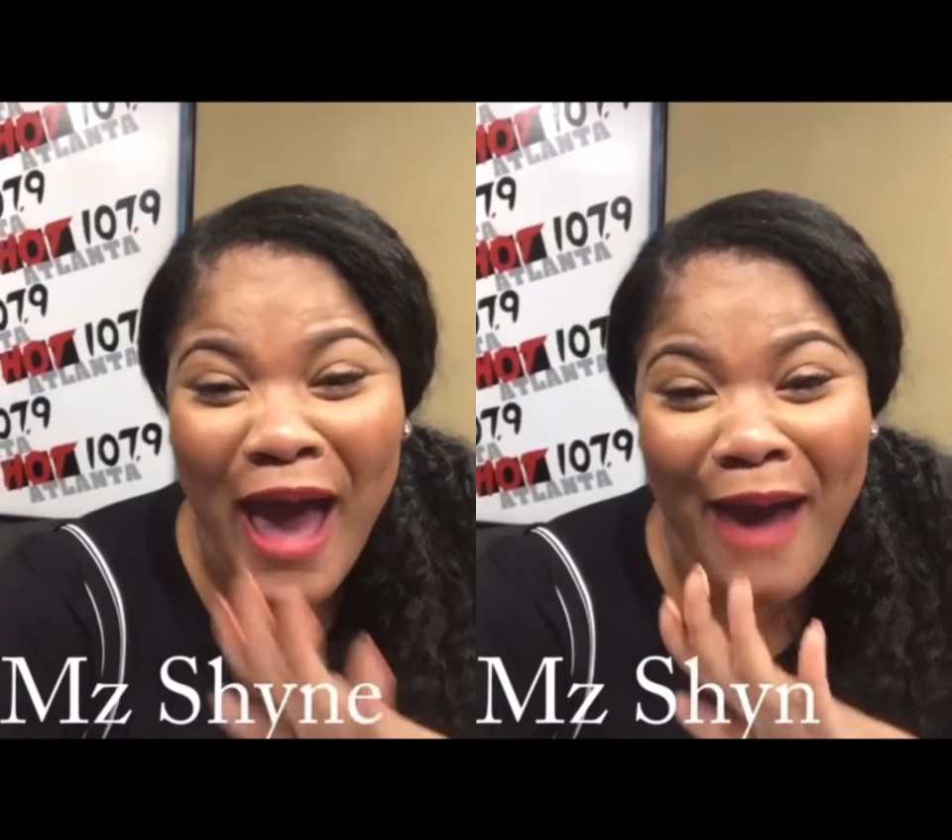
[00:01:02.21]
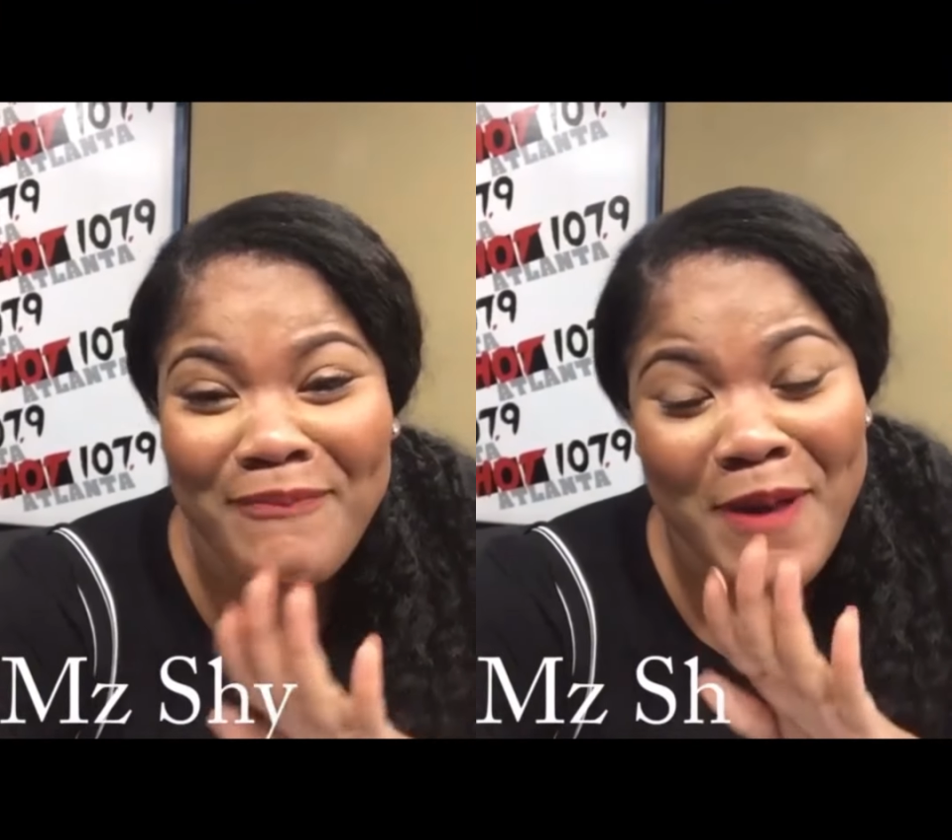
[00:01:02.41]

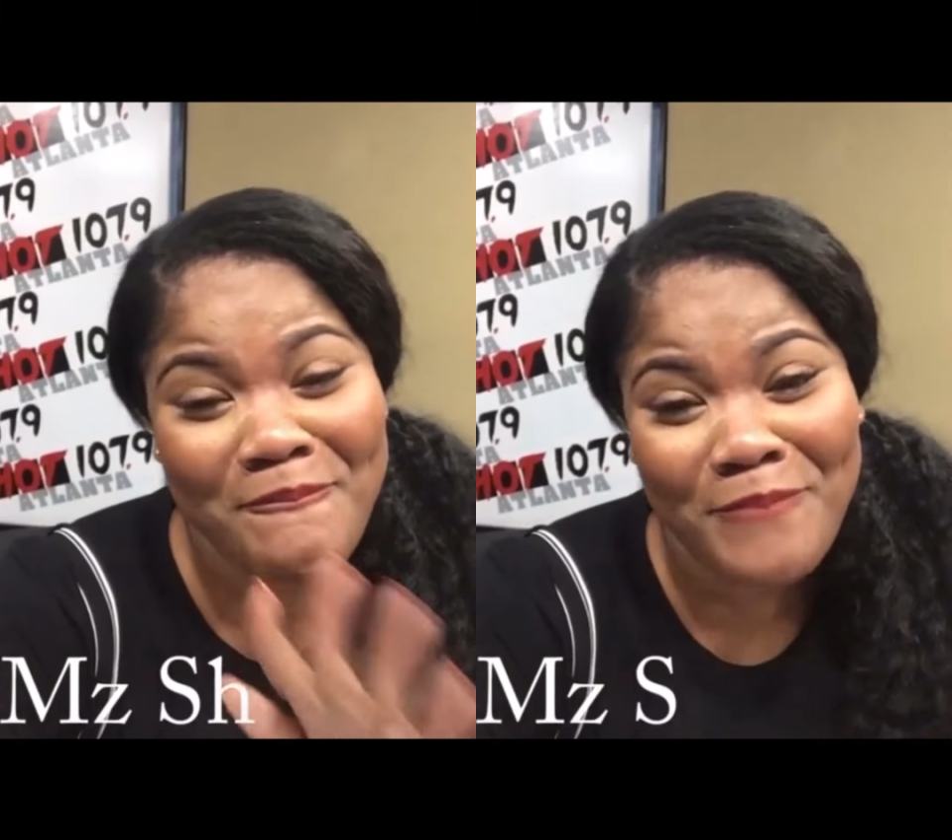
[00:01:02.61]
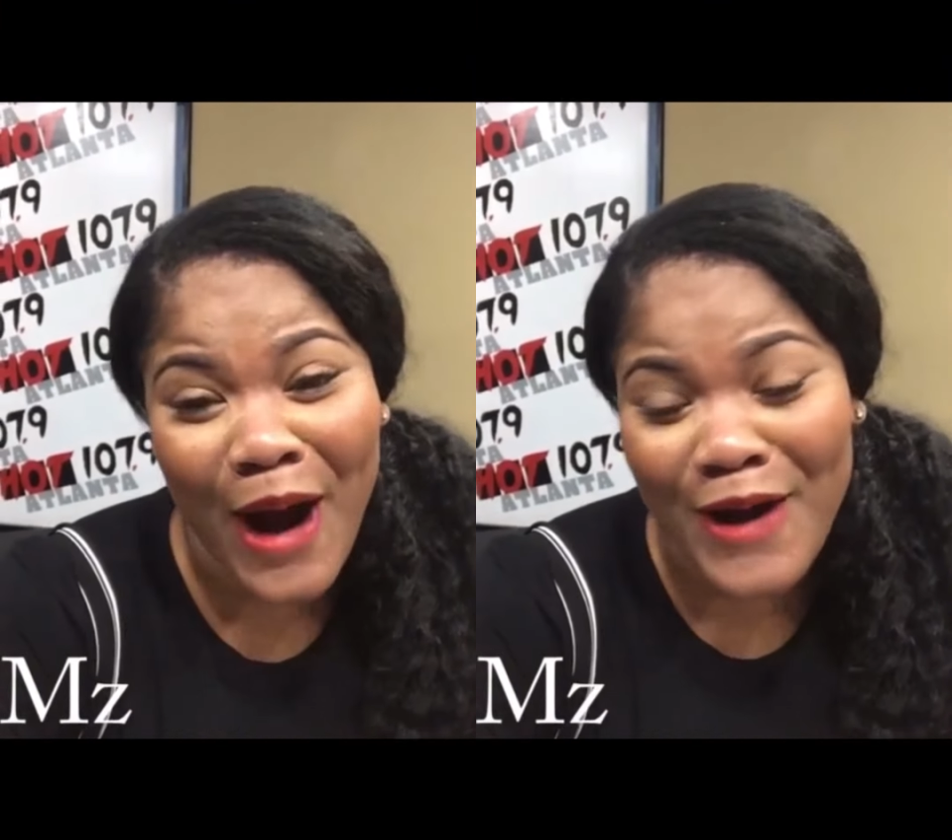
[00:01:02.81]
Happy
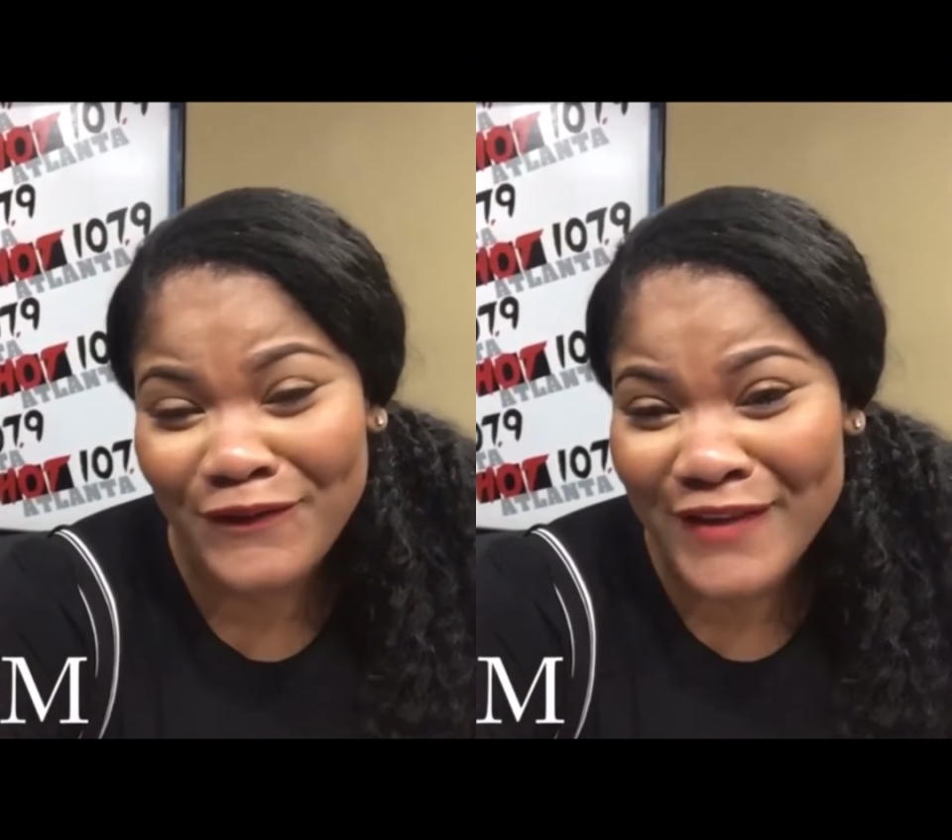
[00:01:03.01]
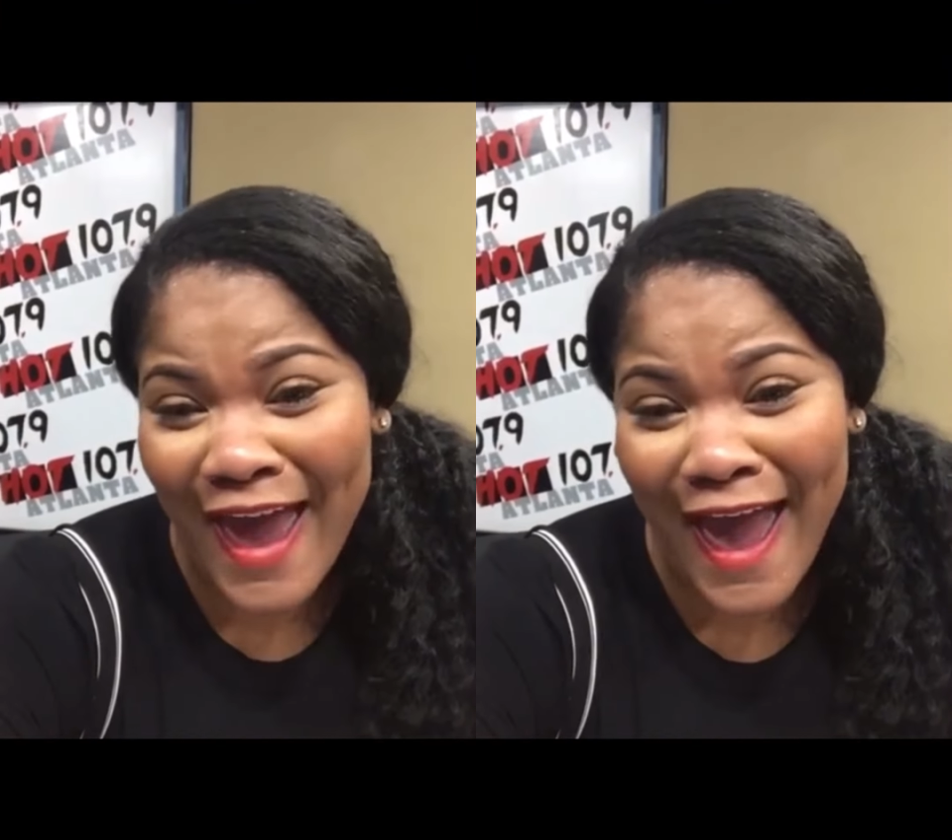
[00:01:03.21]

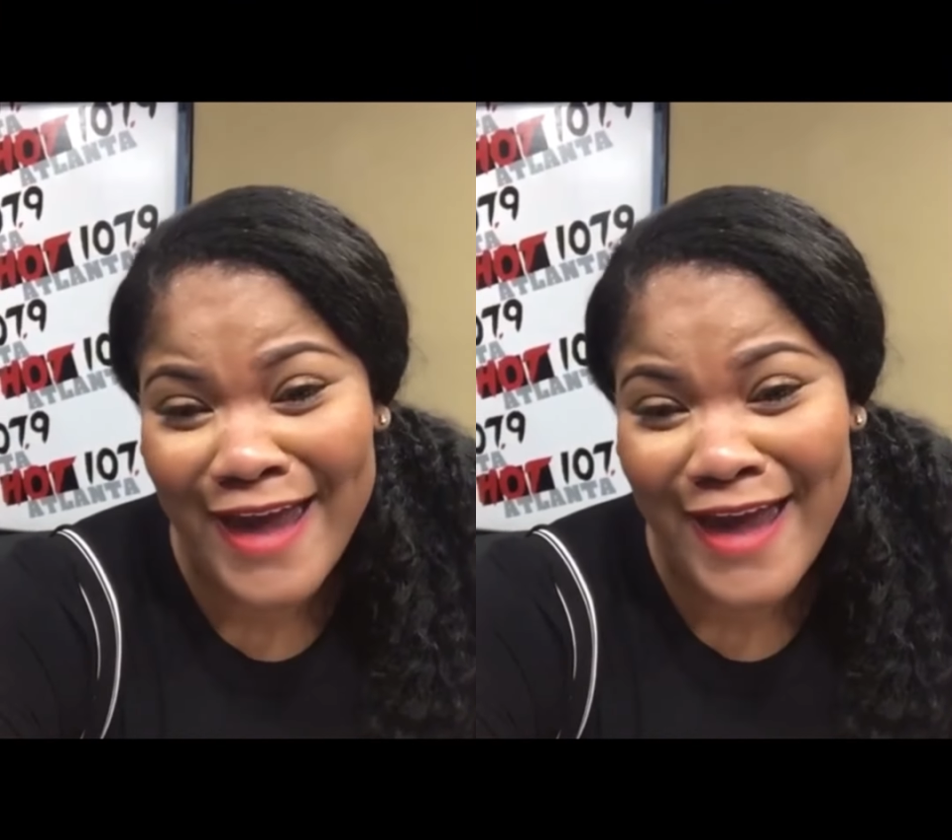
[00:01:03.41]
birthday,